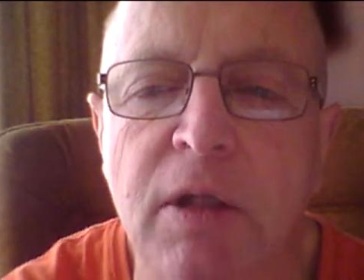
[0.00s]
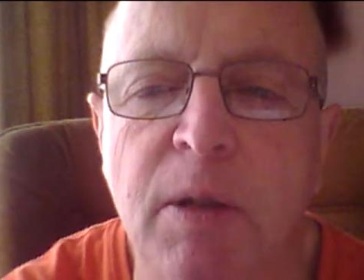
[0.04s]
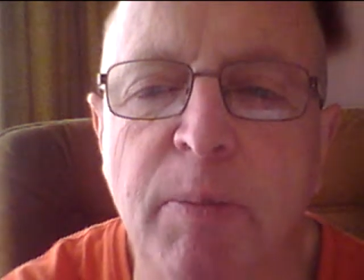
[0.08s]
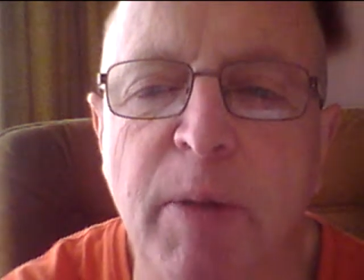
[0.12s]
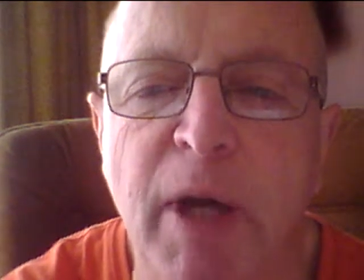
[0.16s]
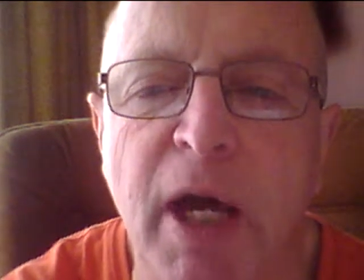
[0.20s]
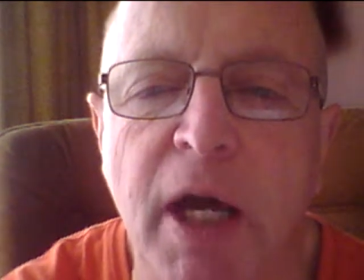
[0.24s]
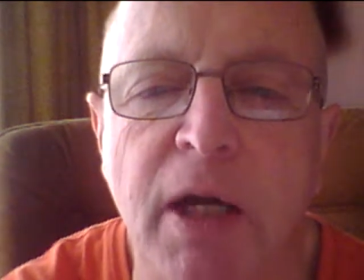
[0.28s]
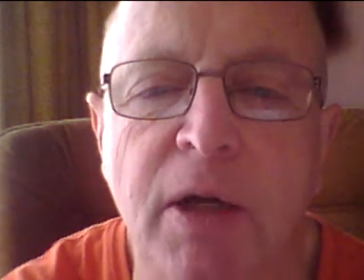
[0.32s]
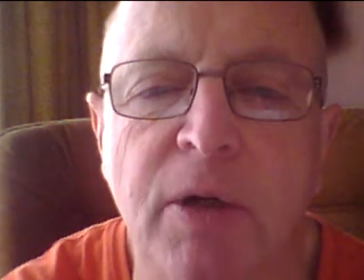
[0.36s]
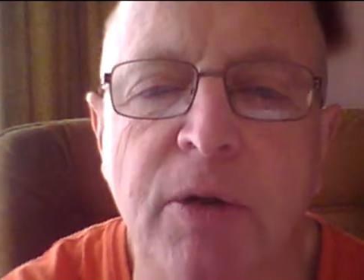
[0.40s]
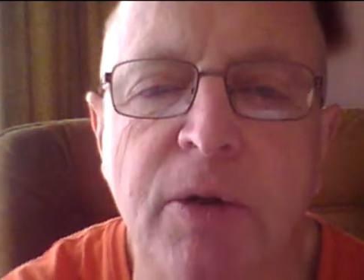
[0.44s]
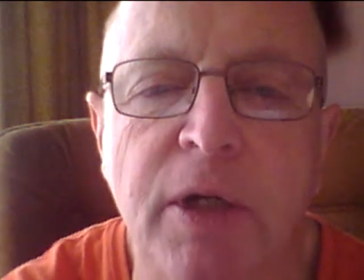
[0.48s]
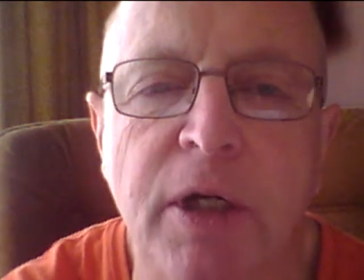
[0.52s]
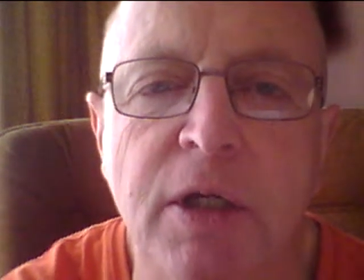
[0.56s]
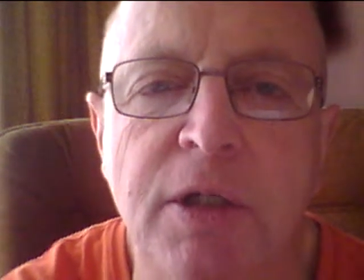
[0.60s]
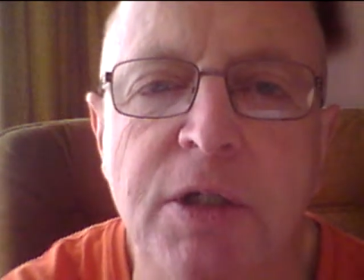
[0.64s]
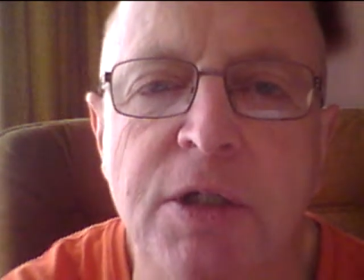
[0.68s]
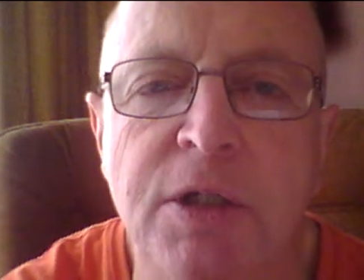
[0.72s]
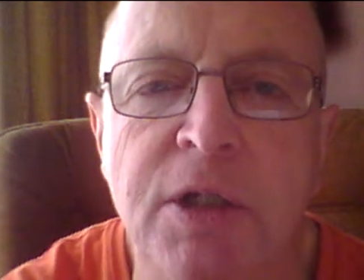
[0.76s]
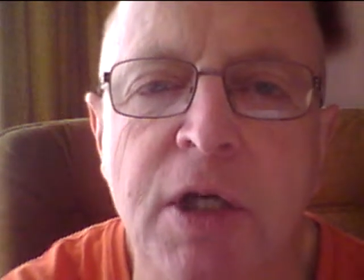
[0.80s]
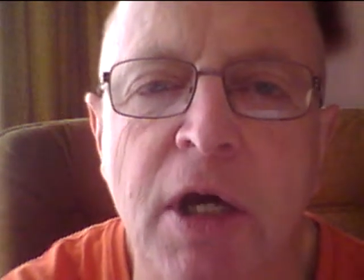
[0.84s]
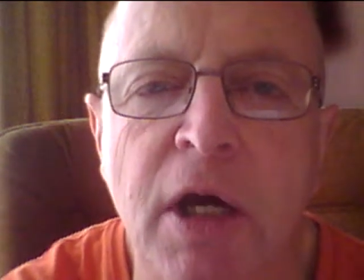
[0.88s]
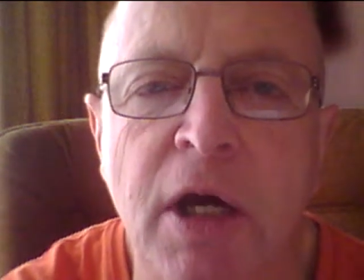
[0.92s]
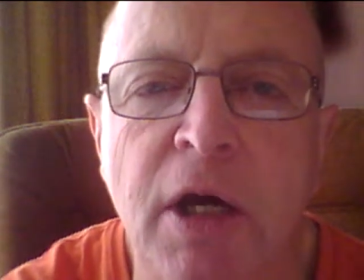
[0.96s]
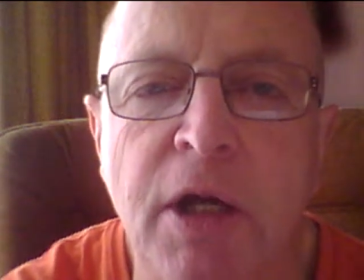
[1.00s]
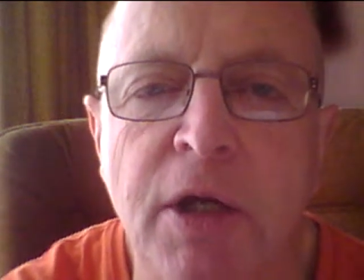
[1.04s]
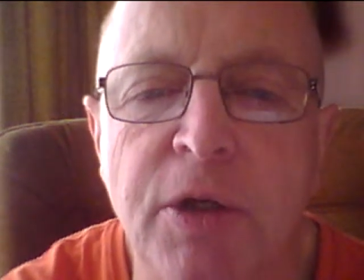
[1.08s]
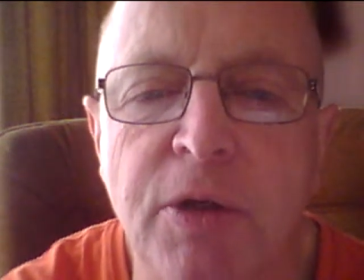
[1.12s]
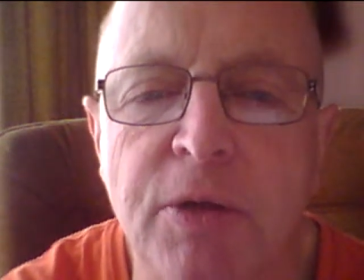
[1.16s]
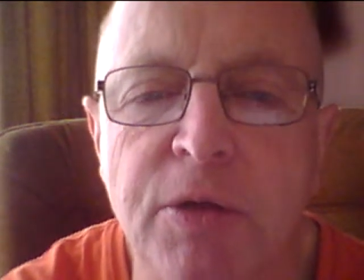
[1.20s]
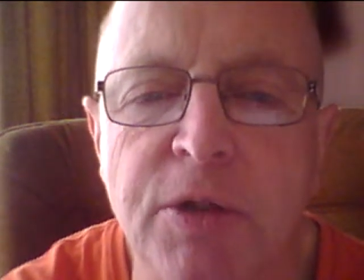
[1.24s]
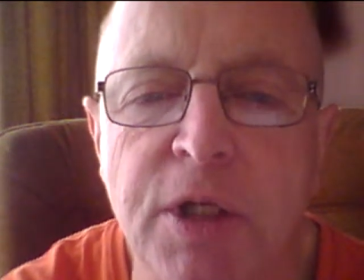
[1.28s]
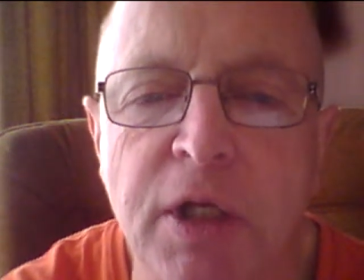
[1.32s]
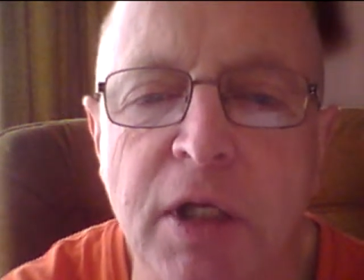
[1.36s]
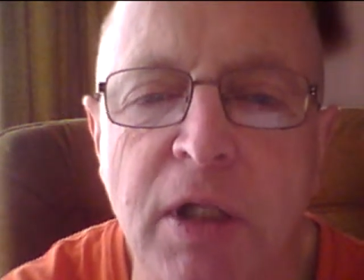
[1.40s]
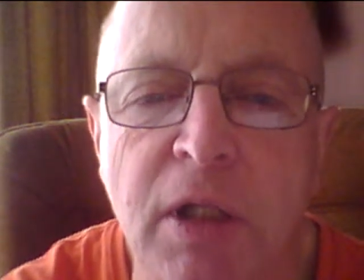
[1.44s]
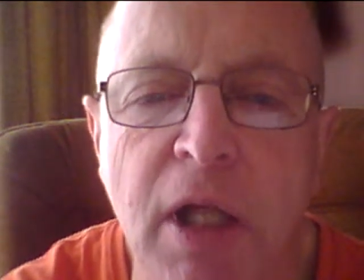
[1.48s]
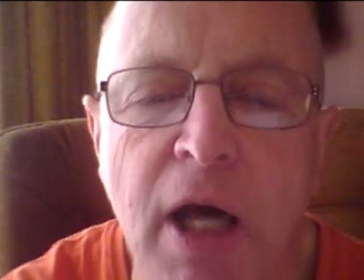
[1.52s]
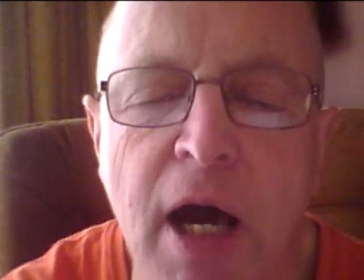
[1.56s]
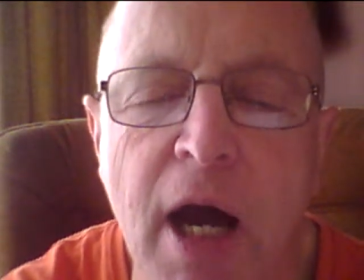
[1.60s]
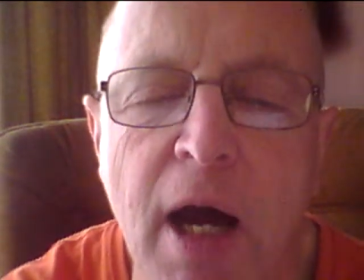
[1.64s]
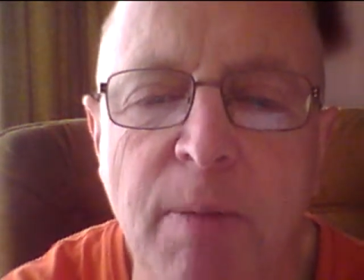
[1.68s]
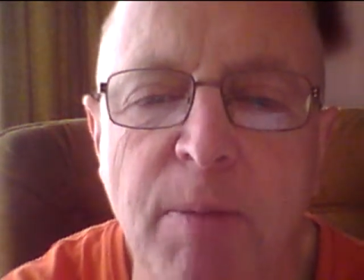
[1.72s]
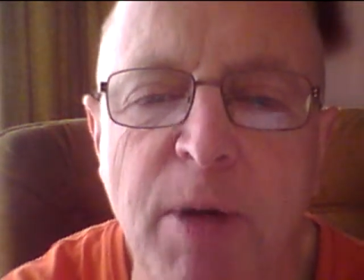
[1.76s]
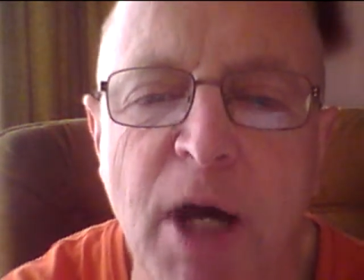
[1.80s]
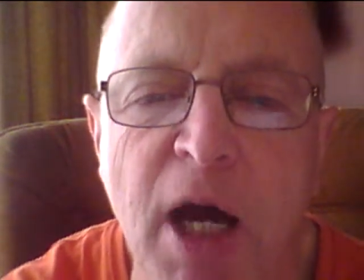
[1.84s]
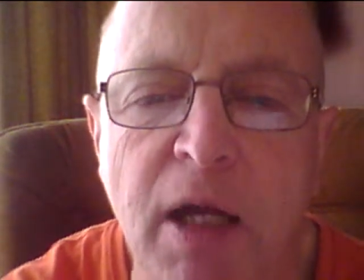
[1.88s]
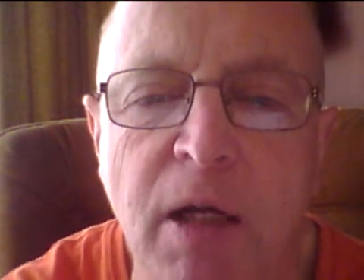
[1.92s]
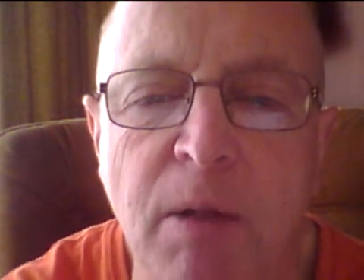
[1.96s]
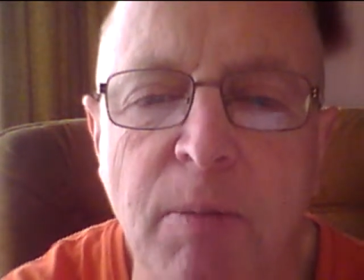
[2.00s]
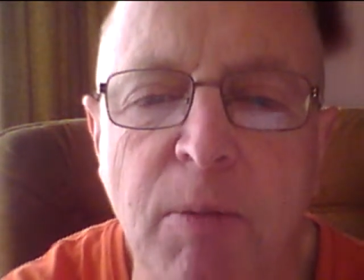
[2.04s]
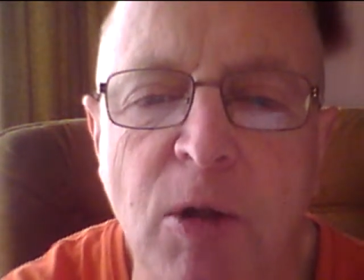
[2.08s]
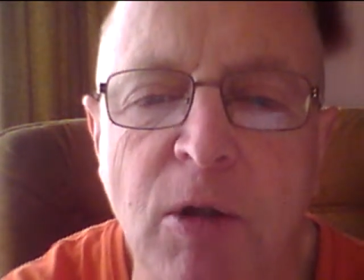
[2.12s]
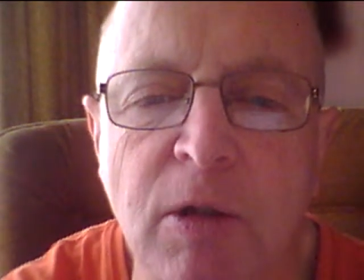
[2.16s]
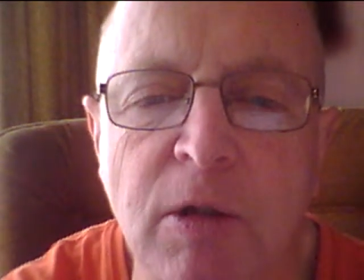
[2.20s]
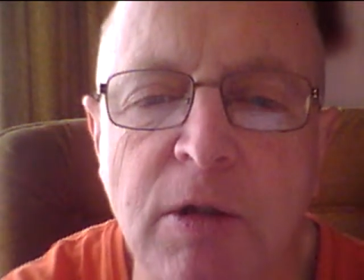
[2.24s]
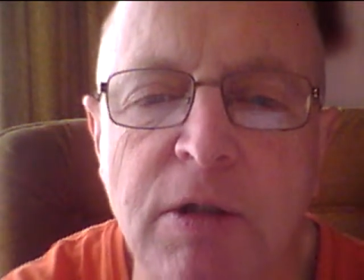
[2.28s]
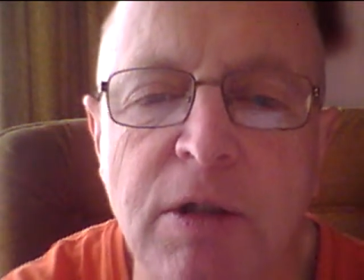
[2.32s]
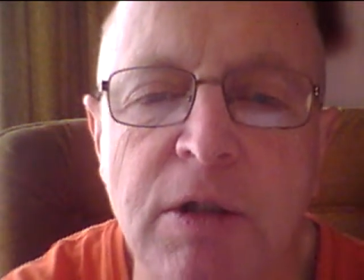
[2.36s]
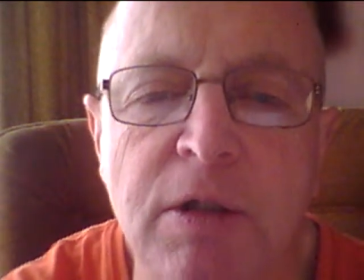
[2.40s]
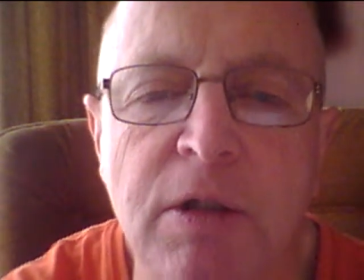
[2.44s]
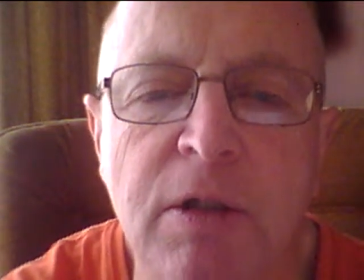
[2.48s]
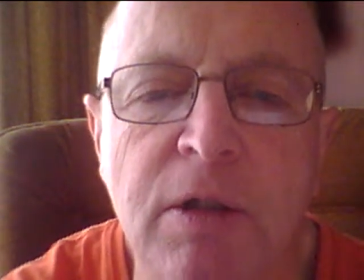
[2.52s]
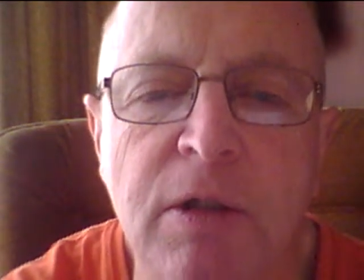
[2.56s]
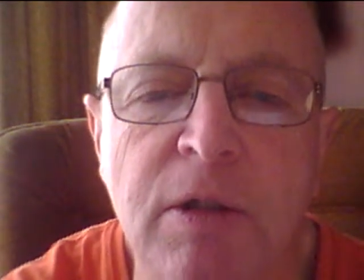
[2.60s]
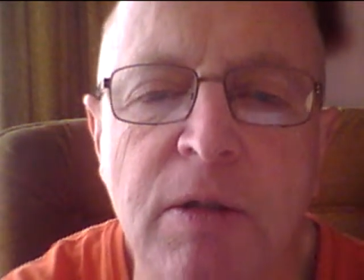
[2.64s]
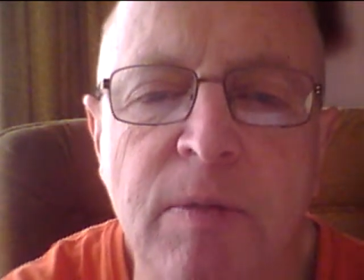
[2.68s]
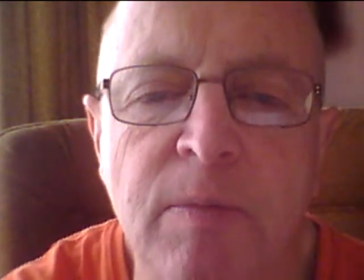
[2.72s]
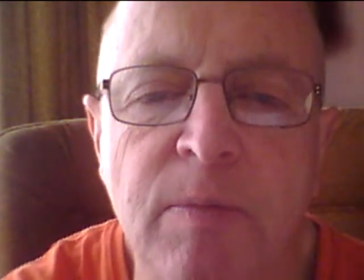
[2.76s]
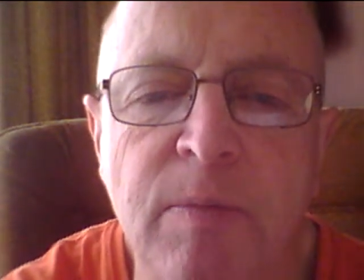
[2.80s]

the pancreas using lab animals.